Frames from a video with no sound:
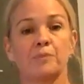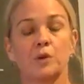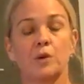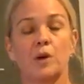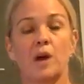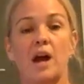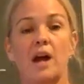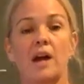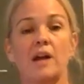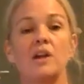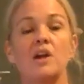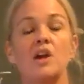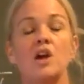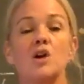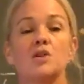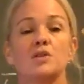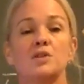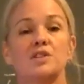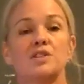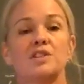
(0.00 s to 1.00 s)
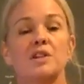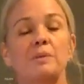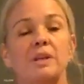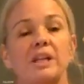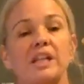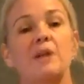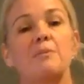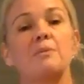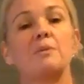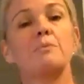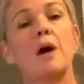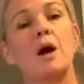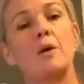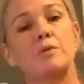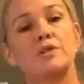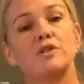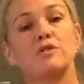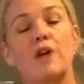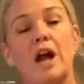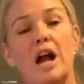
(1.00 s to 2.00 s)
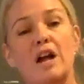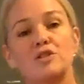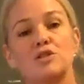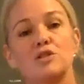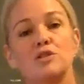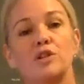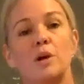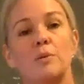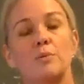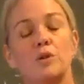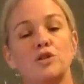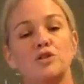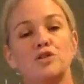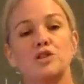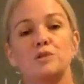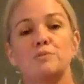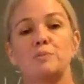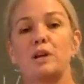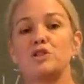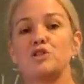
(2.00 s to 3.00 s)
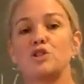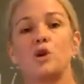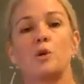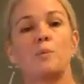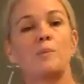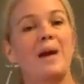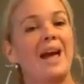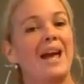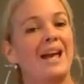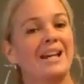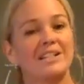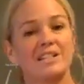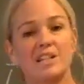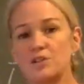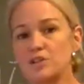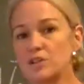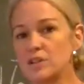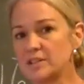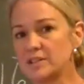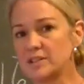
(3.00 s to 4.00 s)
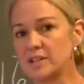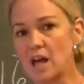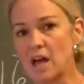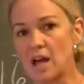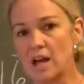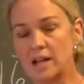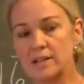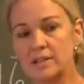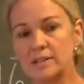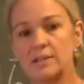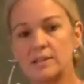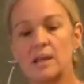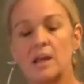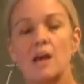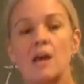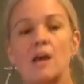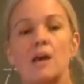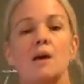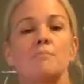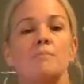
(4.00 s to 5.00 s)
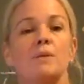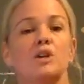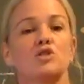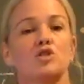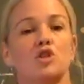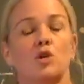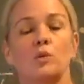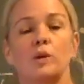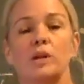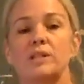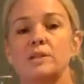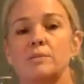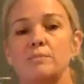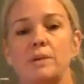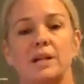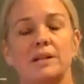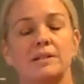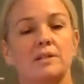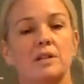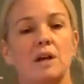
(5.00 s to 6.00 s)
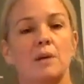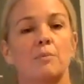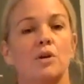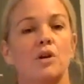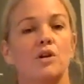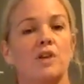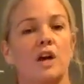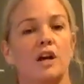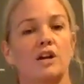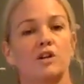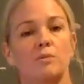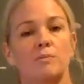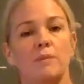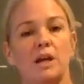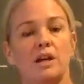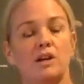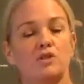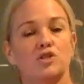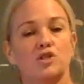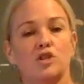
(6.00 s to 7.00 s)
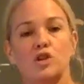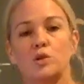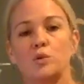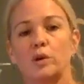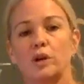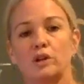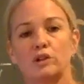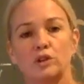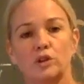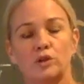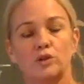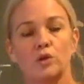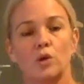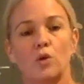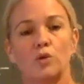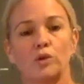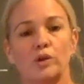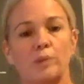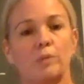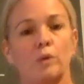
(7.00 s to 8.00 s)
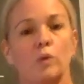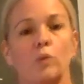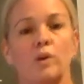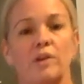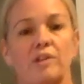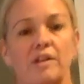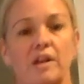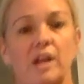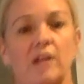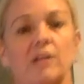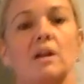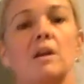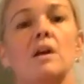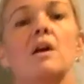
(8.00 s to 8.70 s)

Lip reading: Okay? So just something to keep in mind with your rational numbers. Just make sure you're paying attention to signs. Make sure when it's a mixed number that you're making sure you include the whole number with it.